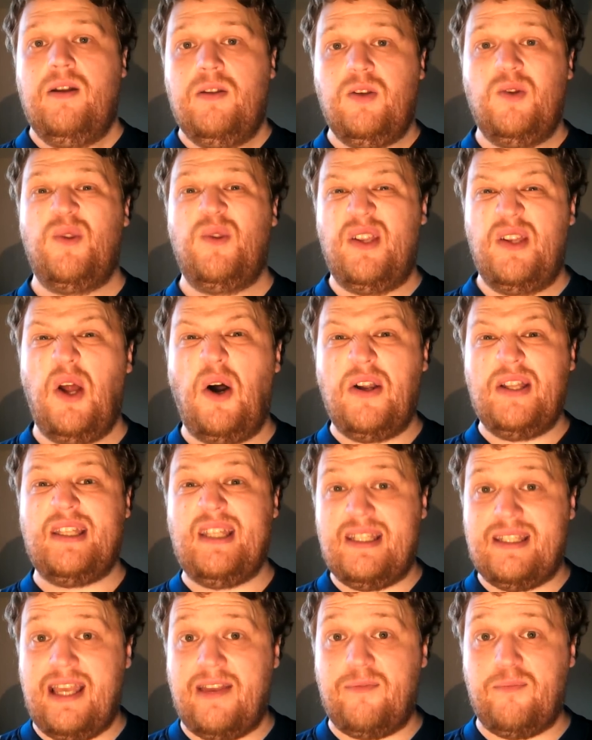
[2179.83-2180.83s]
to the
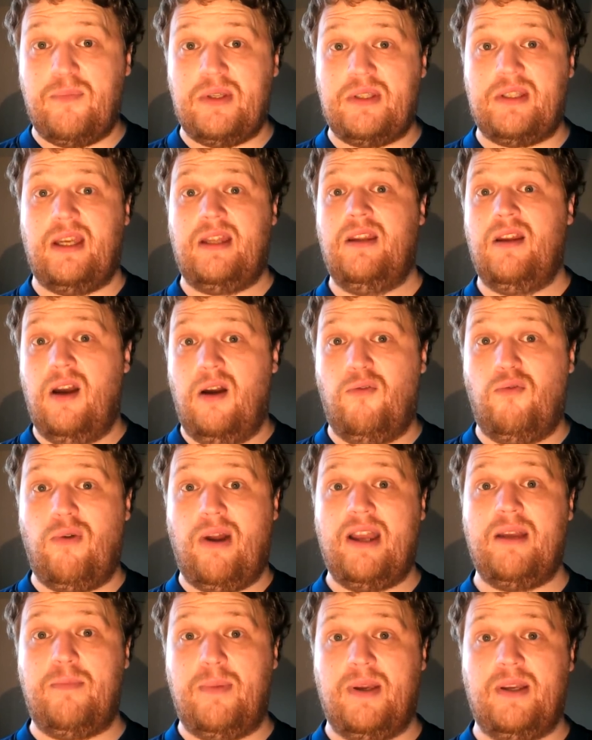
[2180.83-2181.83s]
97% of
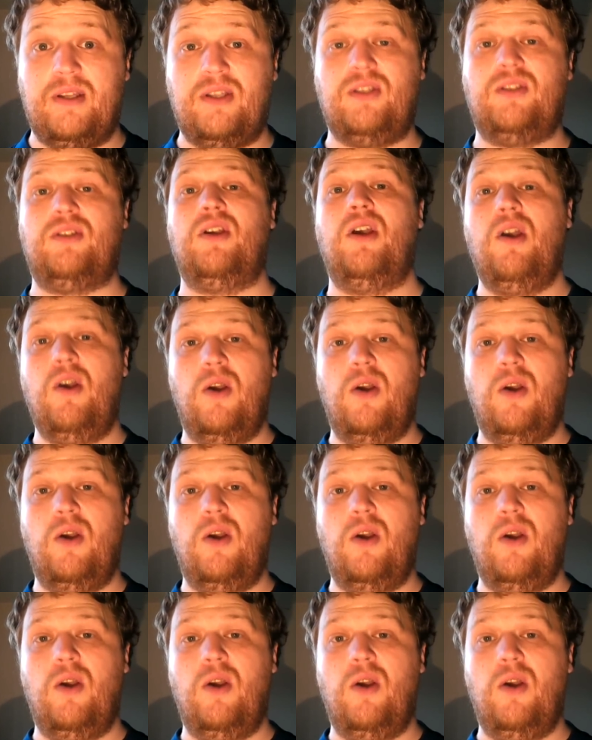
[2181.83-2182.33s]
rapists